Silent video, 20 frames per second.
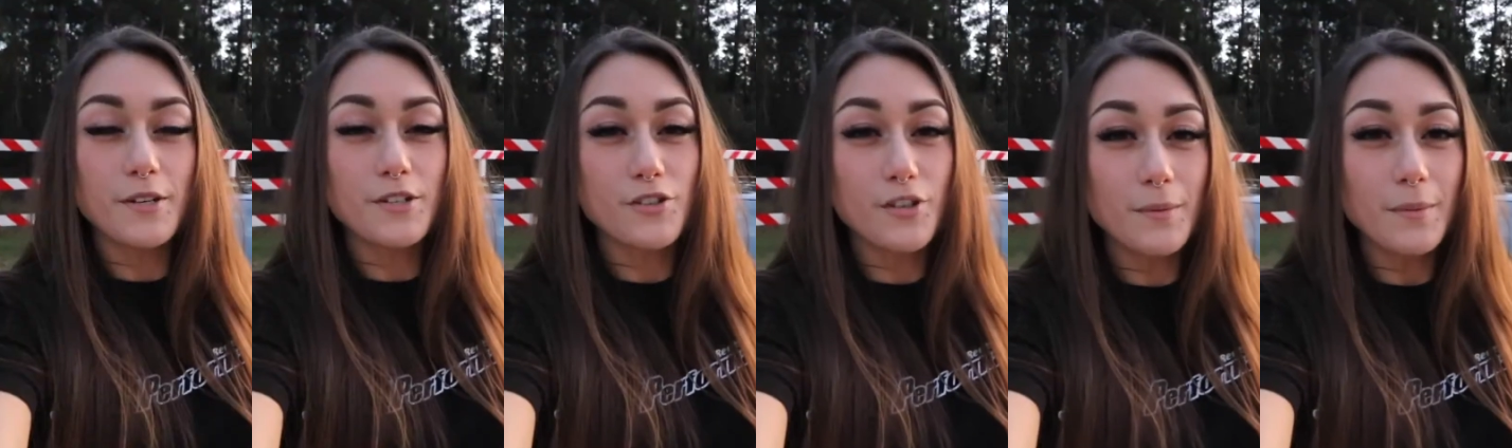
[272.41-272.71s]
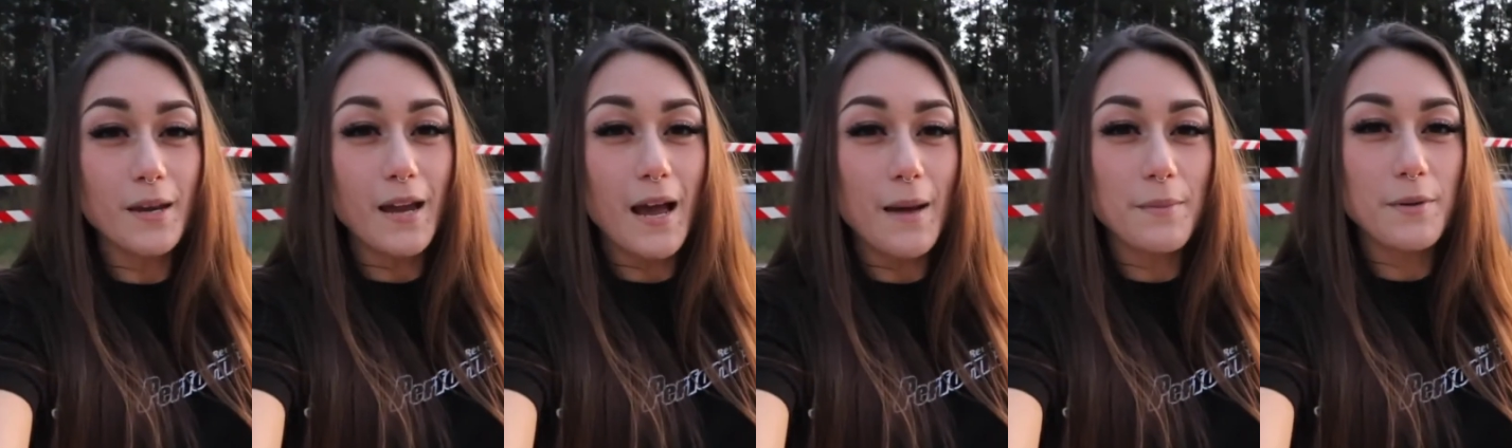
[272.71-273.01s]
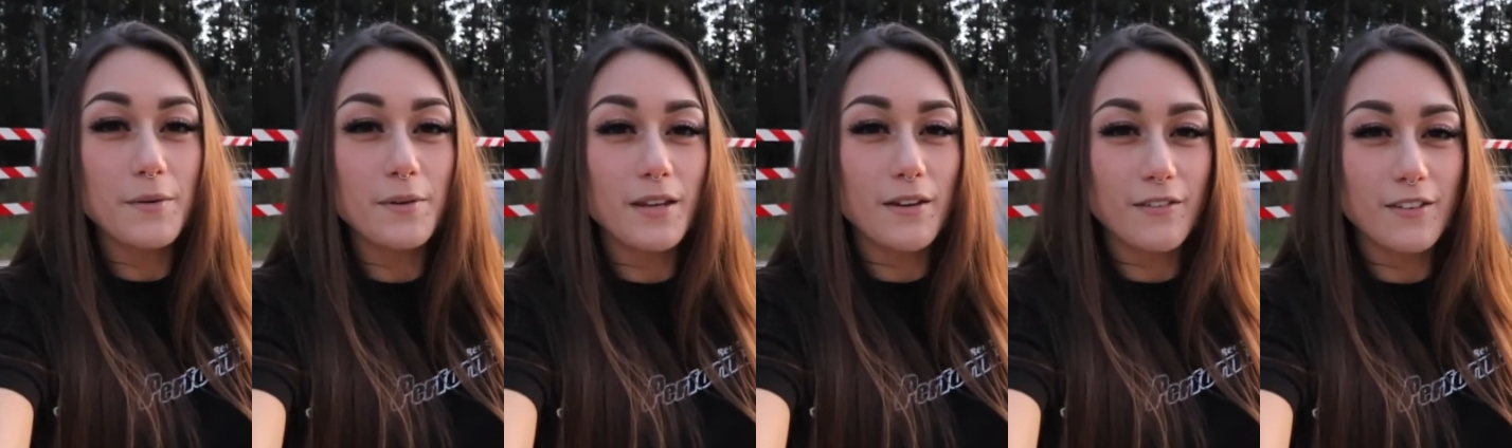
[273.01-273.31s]
extremely
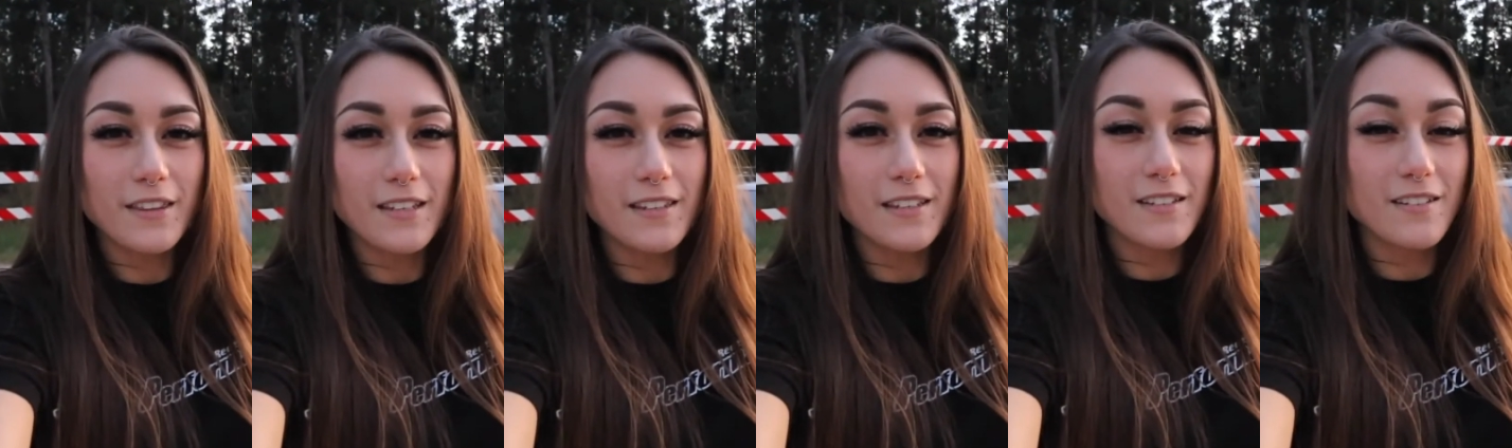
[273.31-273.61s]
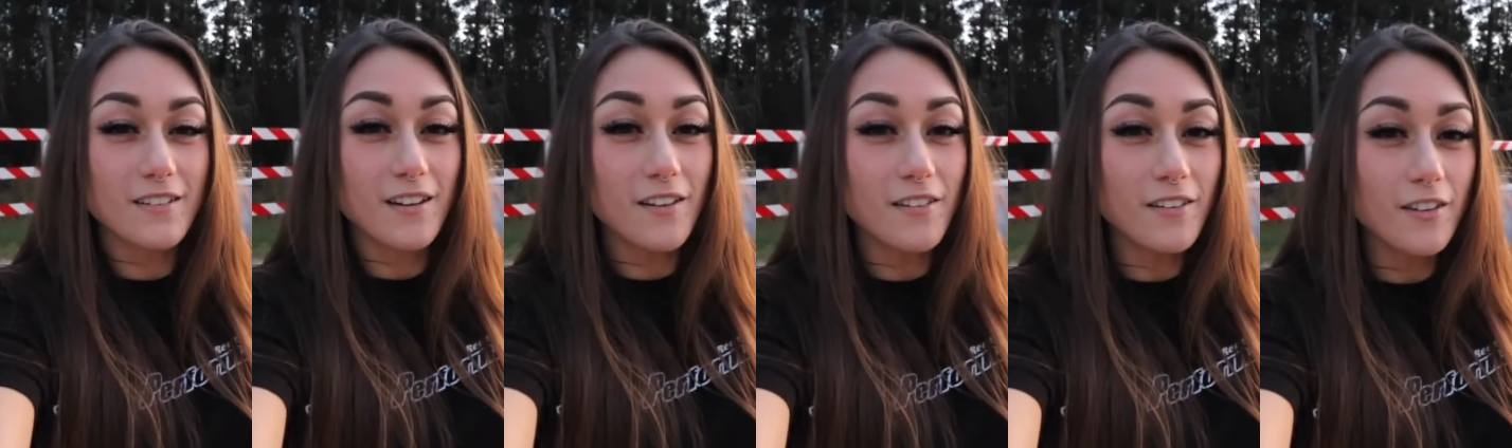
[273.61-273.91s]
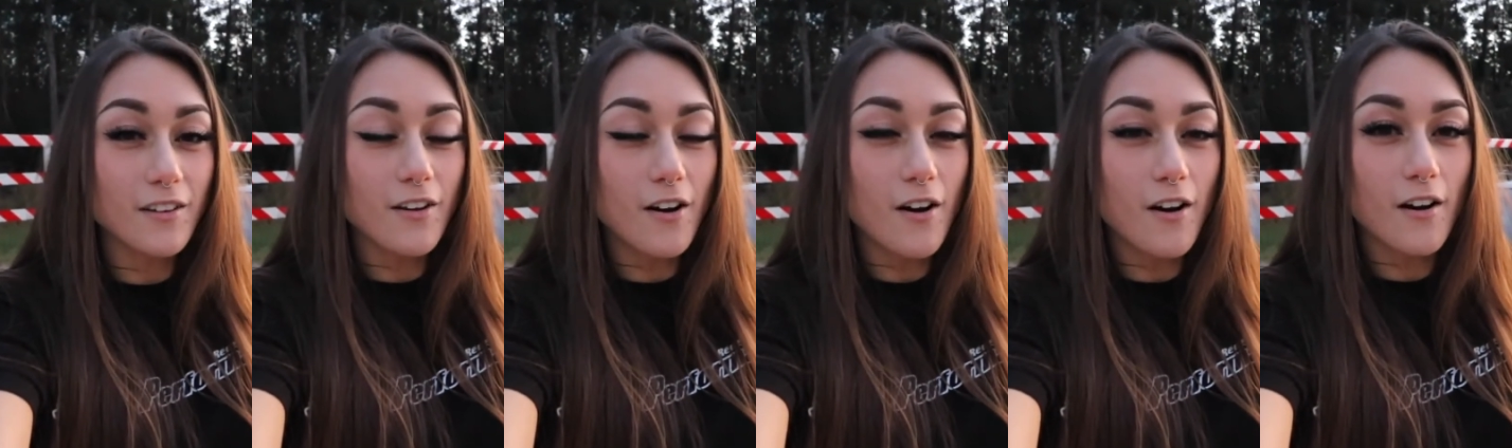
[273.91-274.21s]
happy with everything that's done to
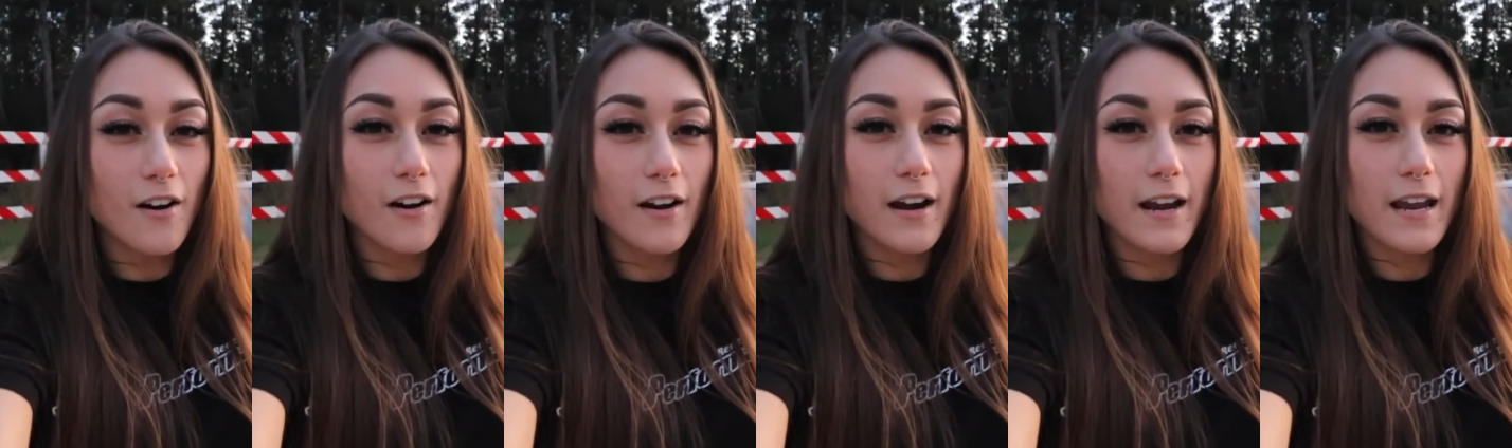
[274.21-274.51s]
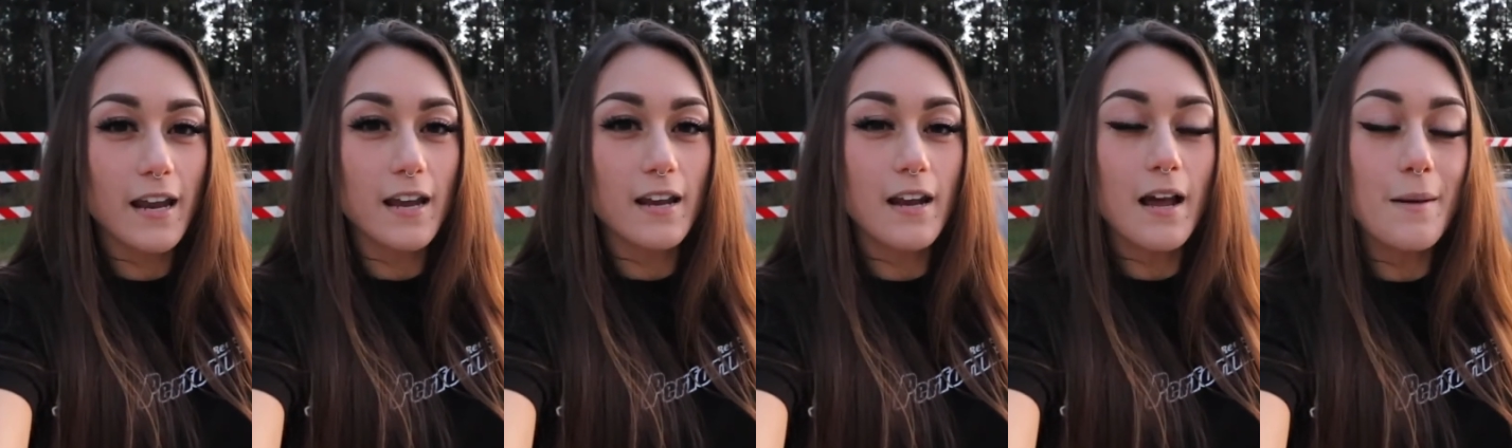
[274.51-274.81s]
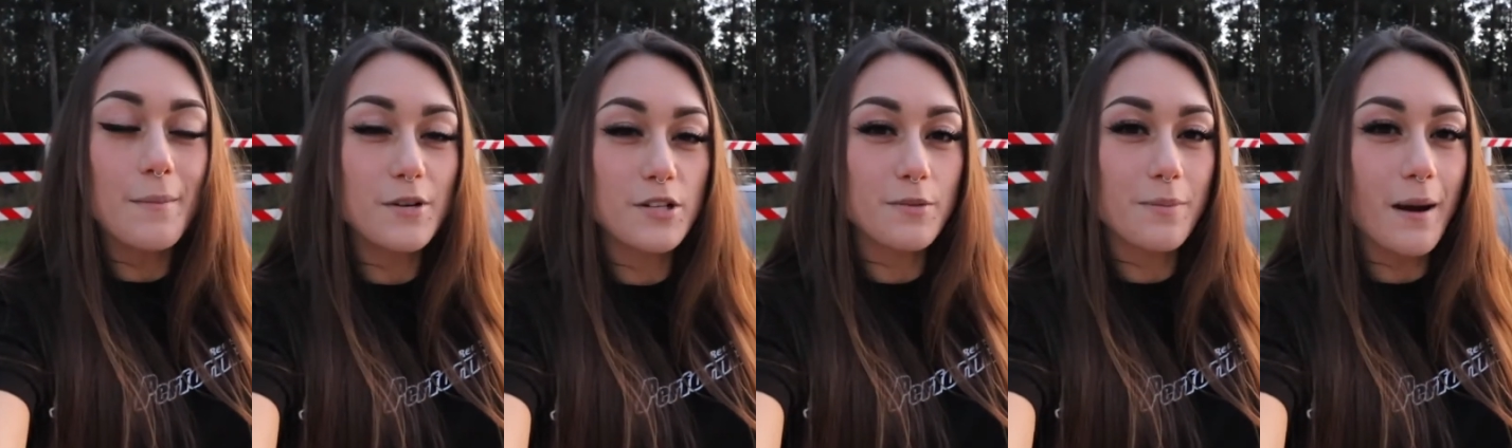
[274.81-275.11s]
the car and
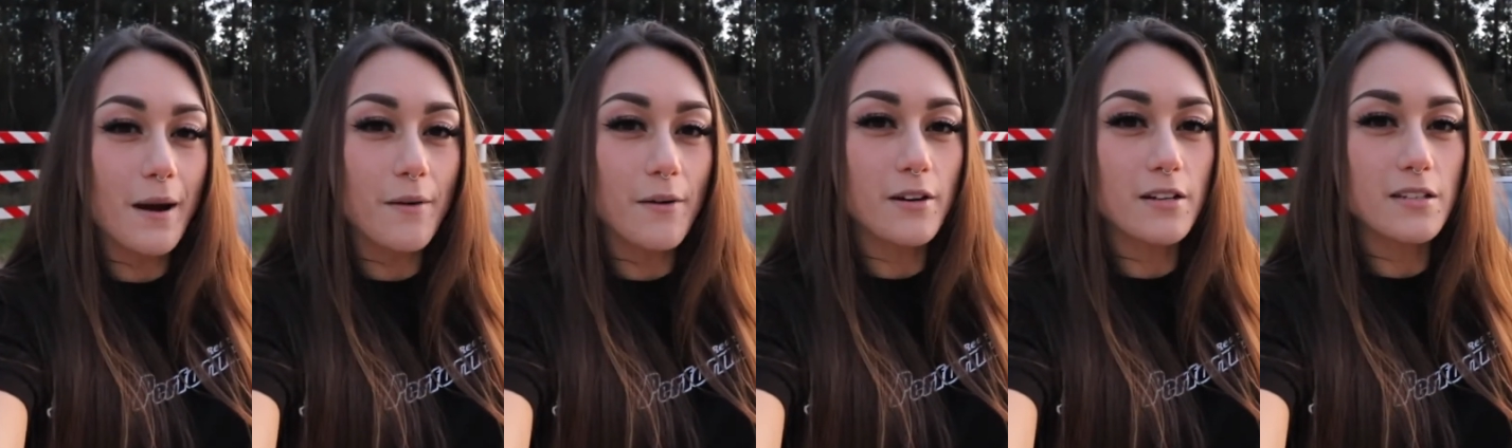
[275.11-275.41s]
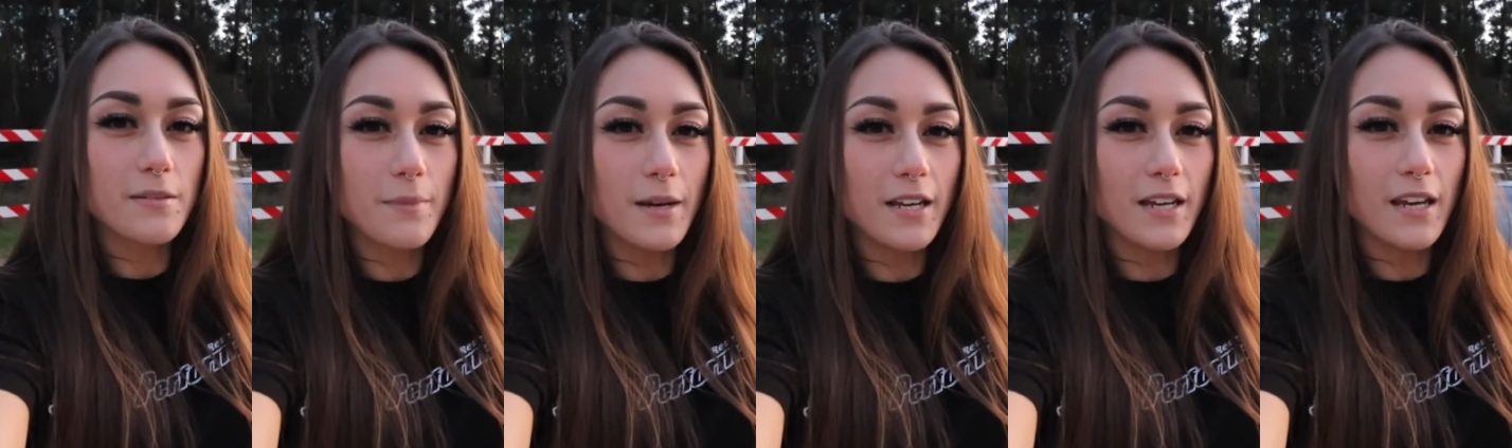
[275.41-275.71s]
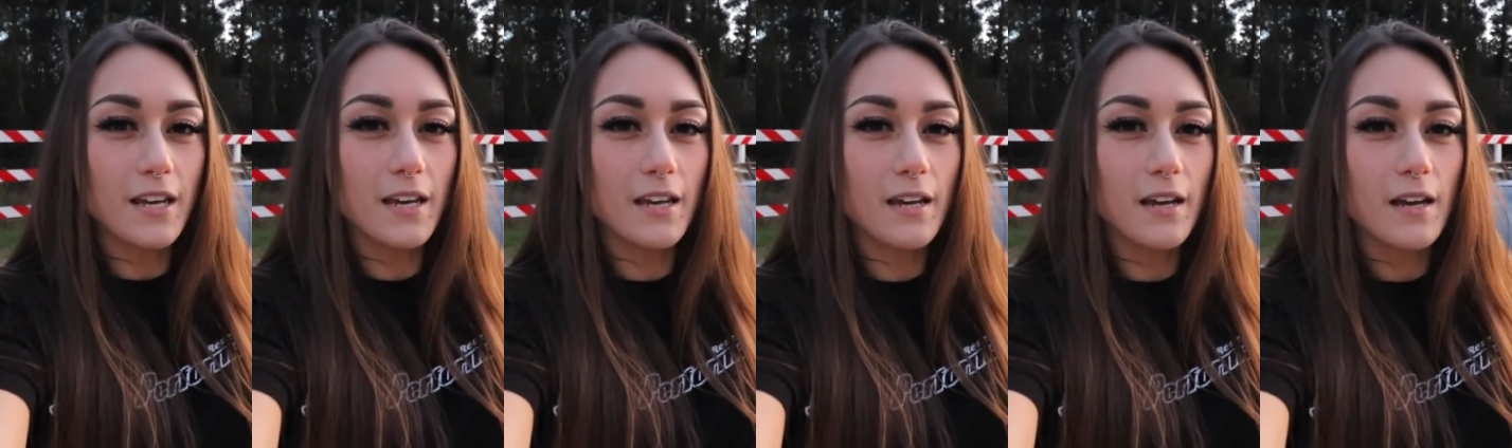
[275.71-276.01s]
how much power it's
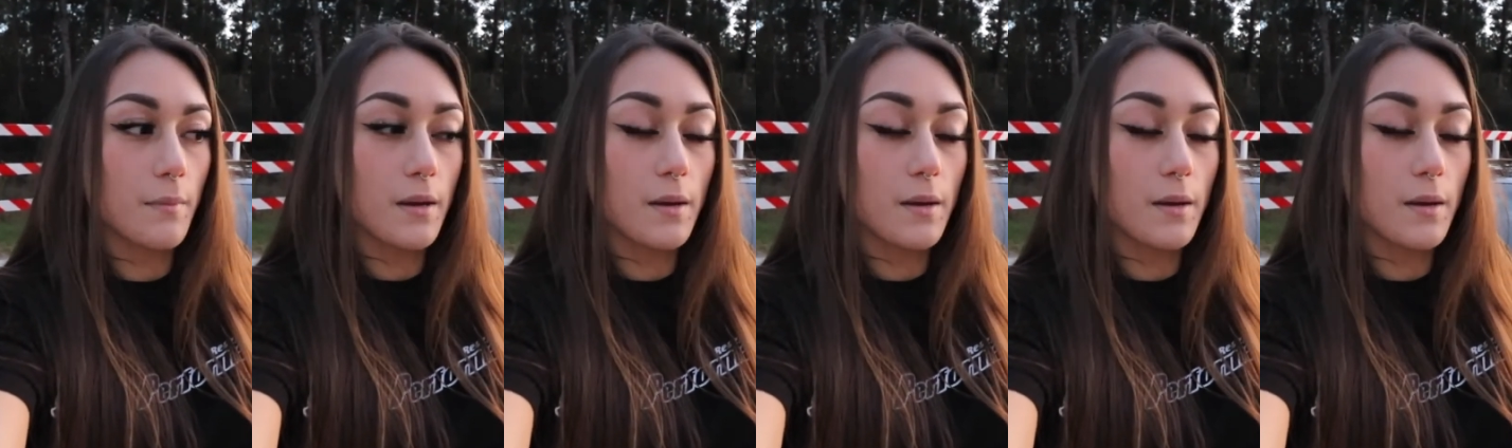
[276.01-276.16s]
making.